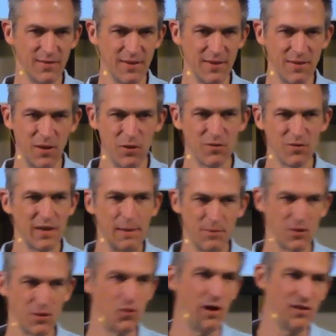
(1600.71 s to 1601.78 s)
And those types of
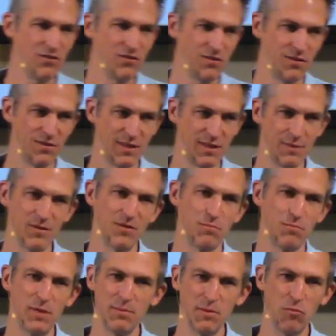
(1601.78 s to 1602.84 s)
questions give us
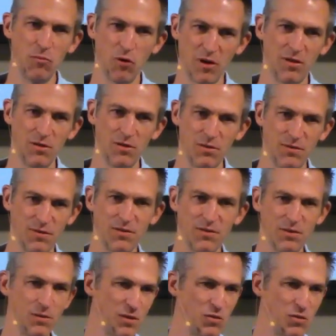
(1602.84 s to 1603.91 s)
maybe more clues as to
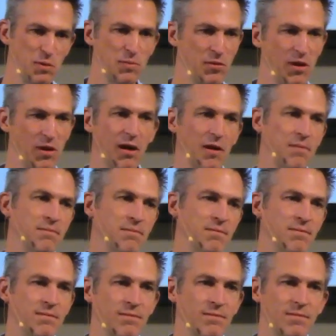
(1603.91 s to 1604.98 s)
who these people are.
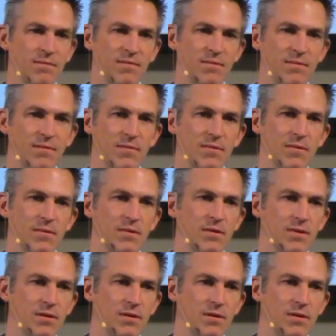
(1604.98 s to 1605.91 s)
Non-believers.